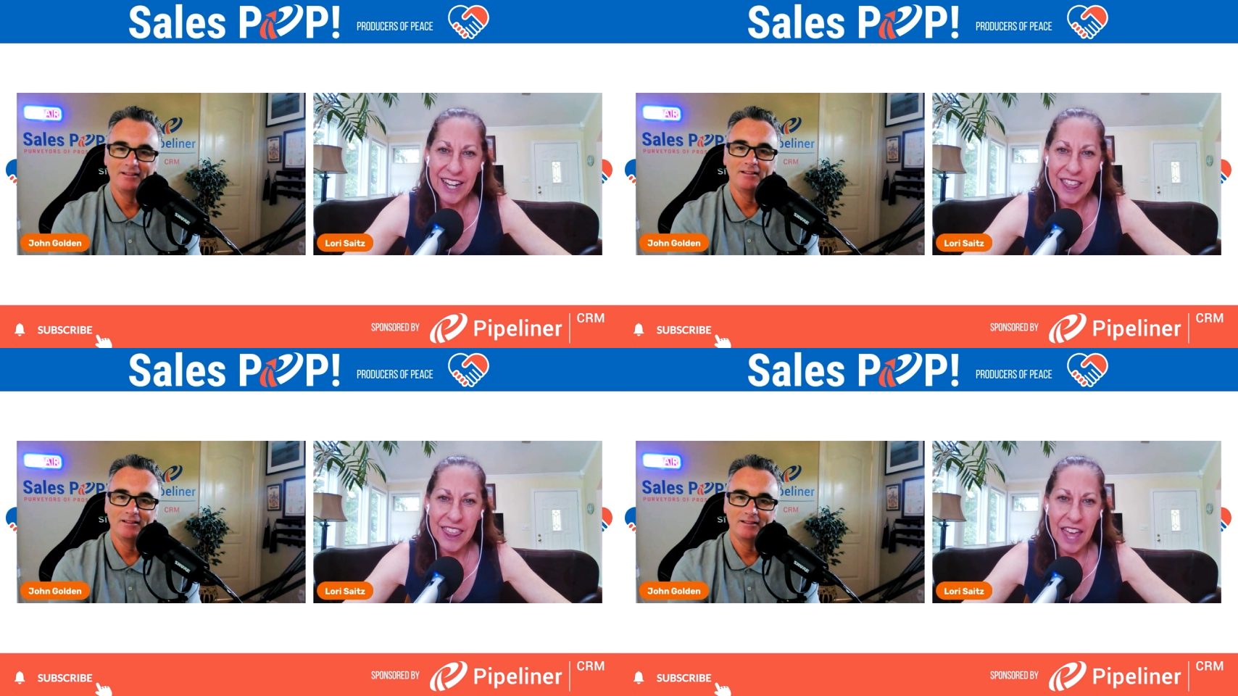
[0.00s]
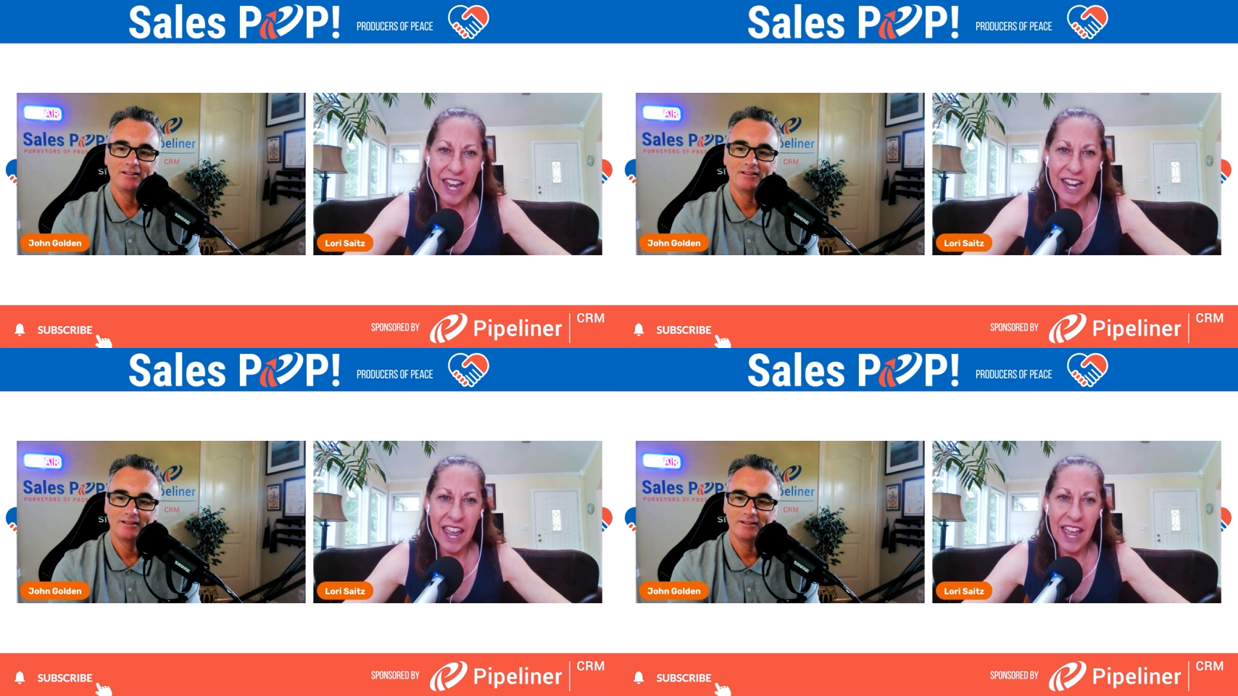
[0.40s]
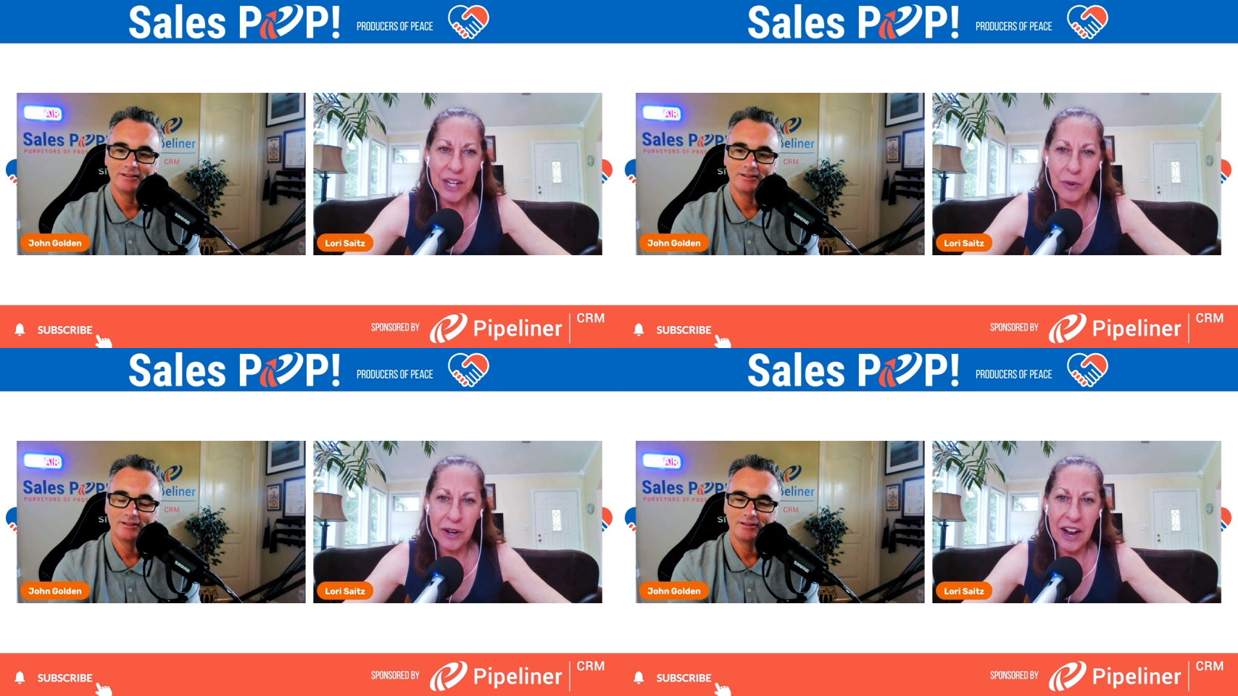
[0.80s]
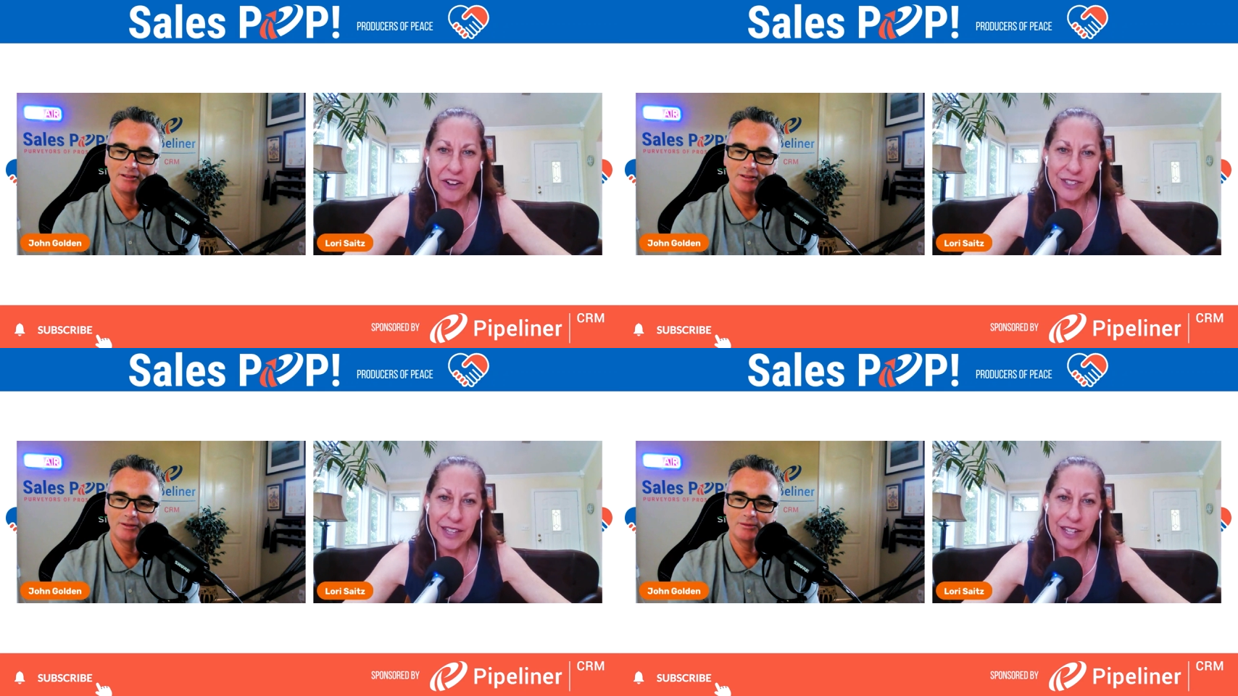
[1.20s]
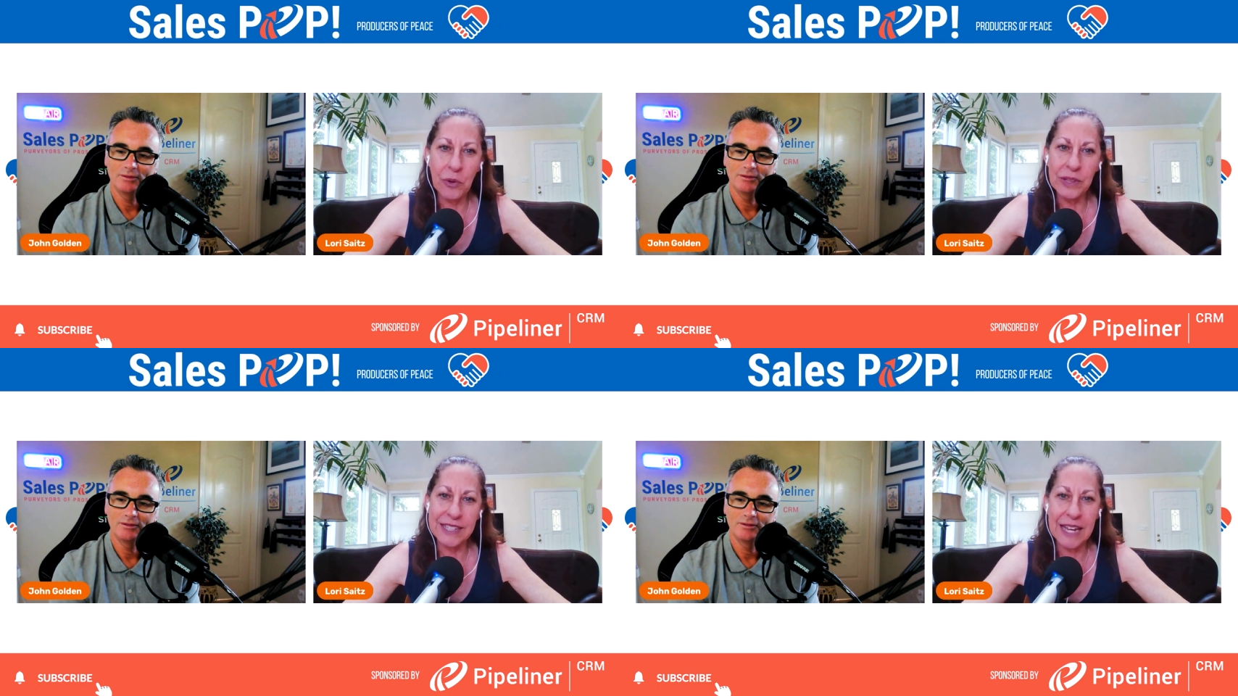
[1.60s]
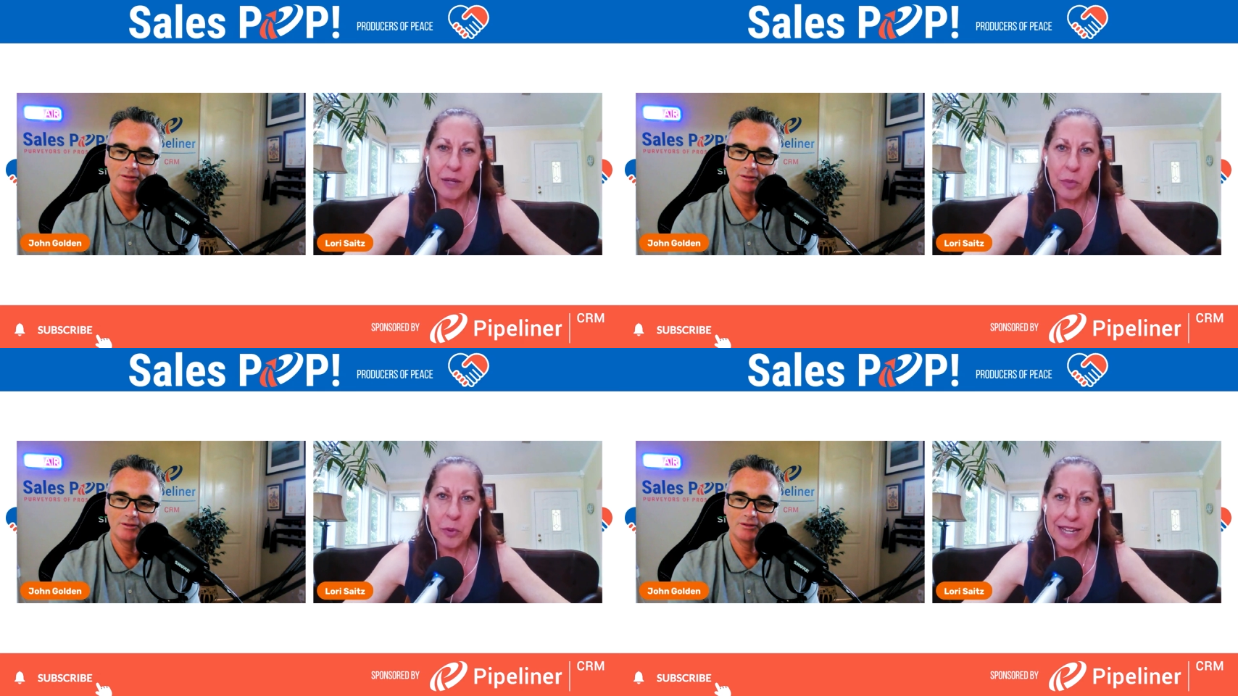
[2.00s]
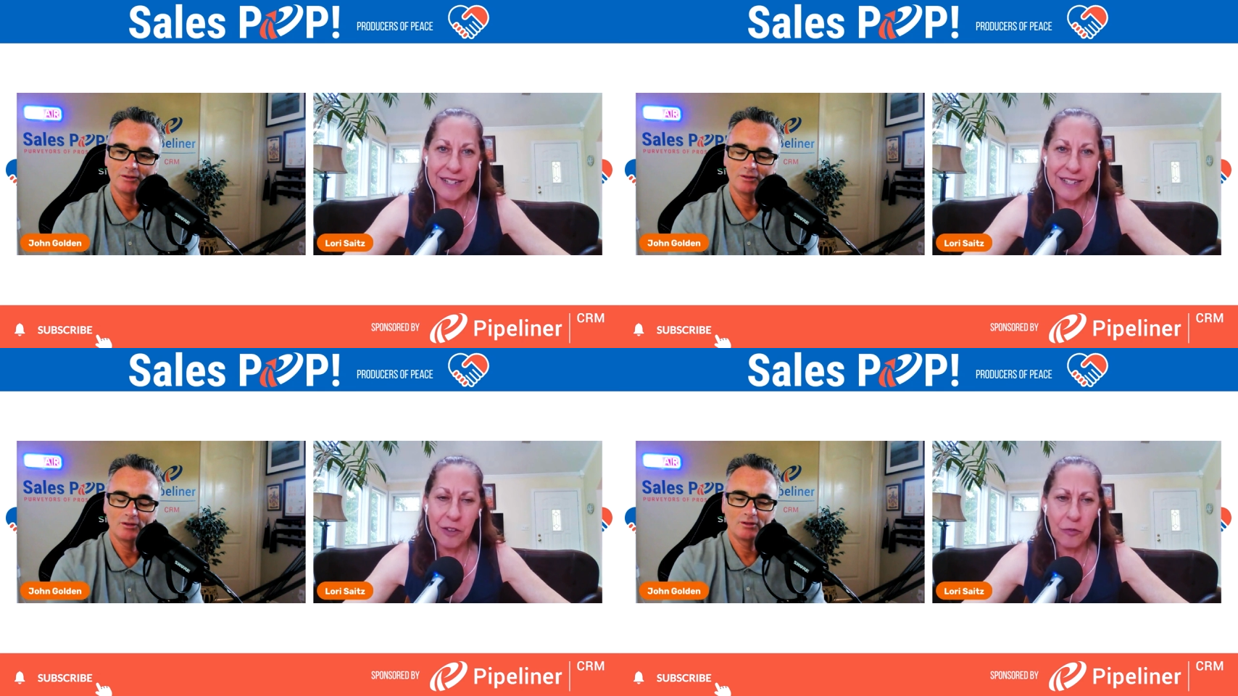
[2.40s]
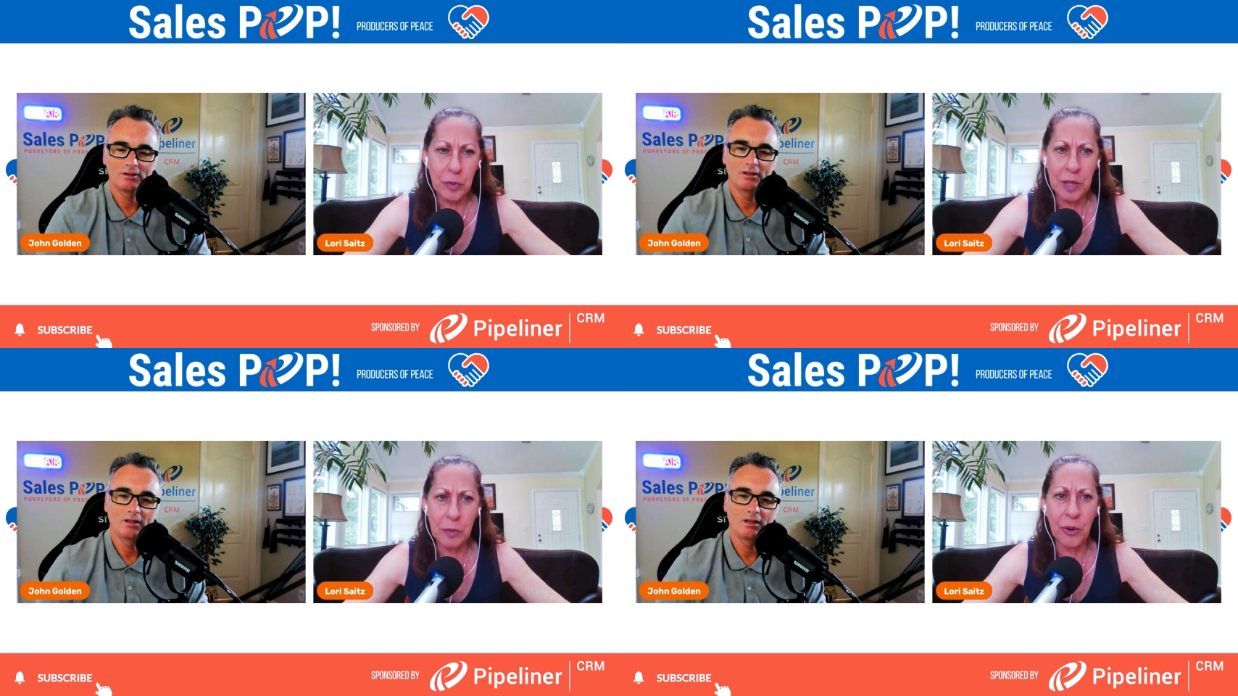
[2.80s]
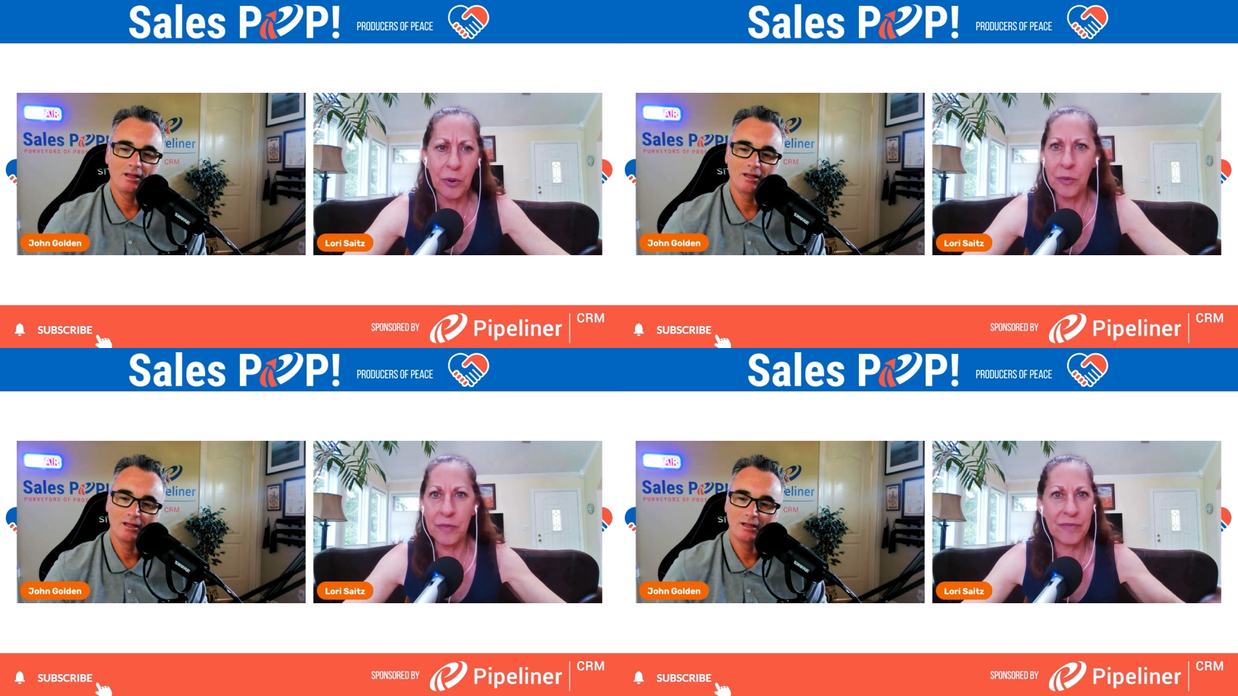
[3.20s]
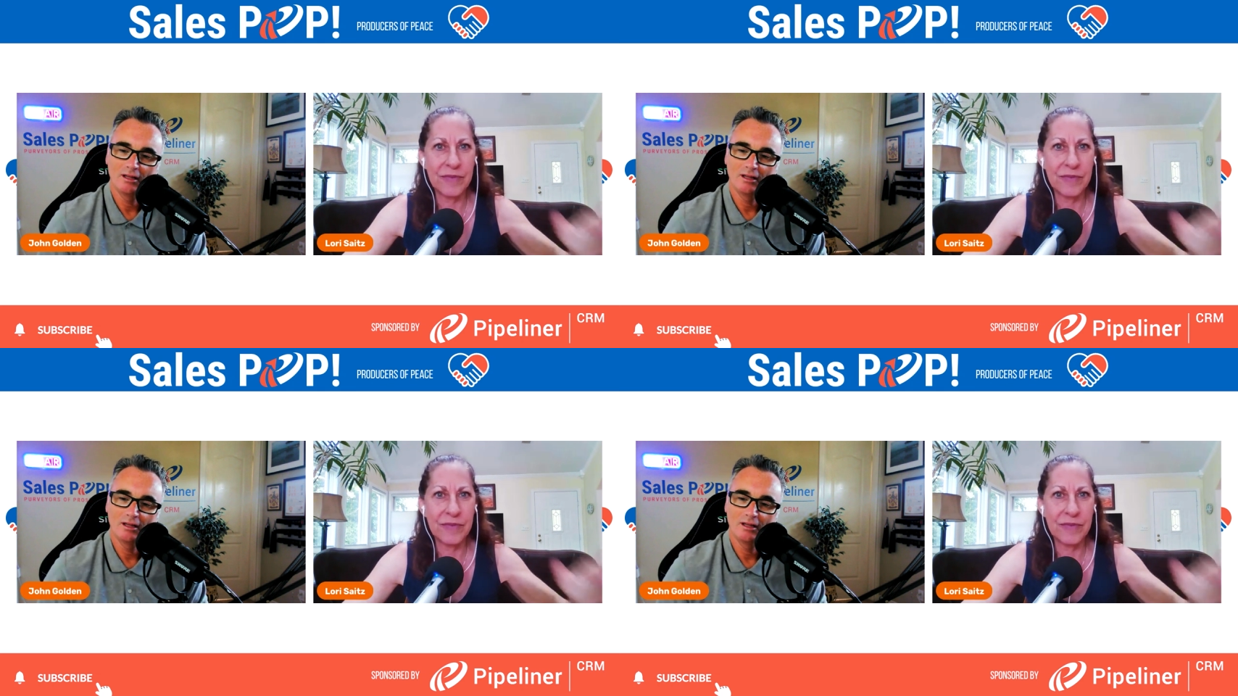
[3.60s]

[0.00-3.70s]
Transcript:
Speaker 1: than anywhere else. Like mm-hmm. only 10% of people